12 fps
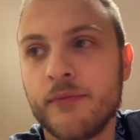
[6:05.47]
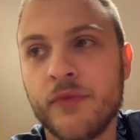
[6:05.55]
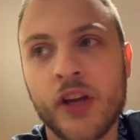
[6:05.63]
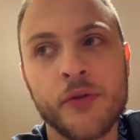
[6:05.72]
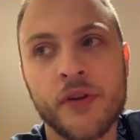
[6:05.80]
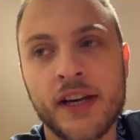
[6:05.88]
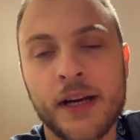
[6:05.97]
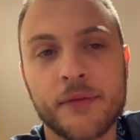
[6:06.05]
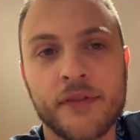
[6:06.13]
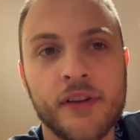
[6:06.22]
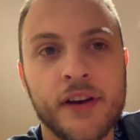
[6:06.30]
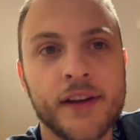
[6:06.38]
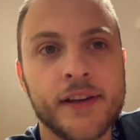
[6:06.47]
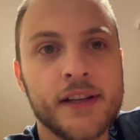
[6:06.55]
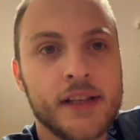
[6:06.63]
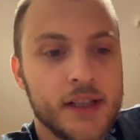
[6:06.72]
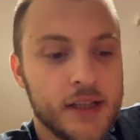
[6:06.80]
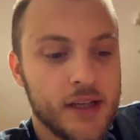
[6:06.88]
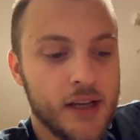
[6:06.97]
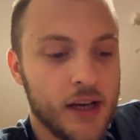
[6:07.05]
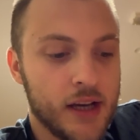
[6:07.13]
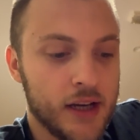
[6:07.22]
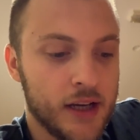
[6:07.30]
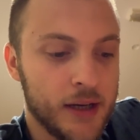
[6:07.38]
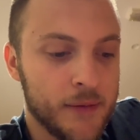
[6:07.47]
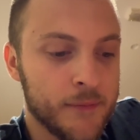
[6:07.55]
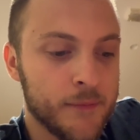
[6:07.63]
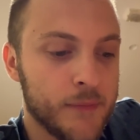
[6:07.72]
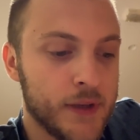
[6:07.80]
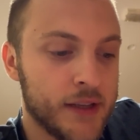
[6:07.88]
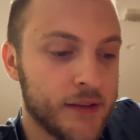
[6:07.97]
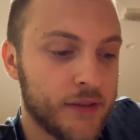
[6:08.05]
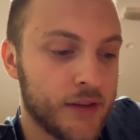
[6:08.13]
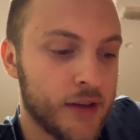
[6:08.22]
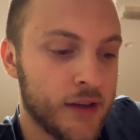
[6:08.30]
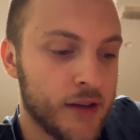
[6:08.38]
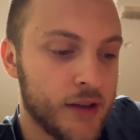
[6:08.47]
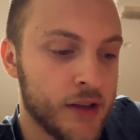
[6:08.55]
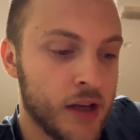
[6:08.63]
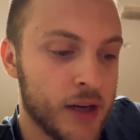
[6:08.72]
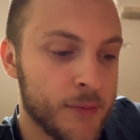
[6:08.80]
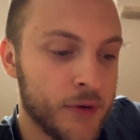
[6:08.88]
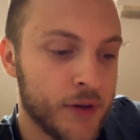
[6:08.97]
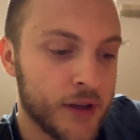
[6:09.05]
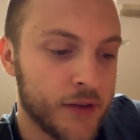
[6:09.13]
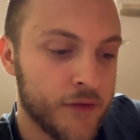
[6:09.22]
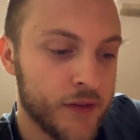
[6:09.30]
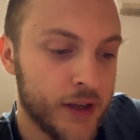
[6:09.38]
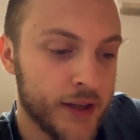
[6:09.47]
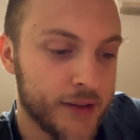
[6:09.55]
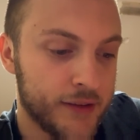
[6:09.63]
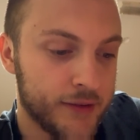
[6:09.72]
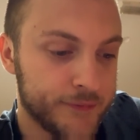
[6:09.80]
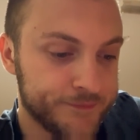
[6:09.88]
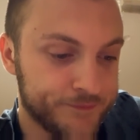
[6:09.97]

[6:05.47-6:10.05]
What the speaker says: no night out tonight. It's an early morning flight,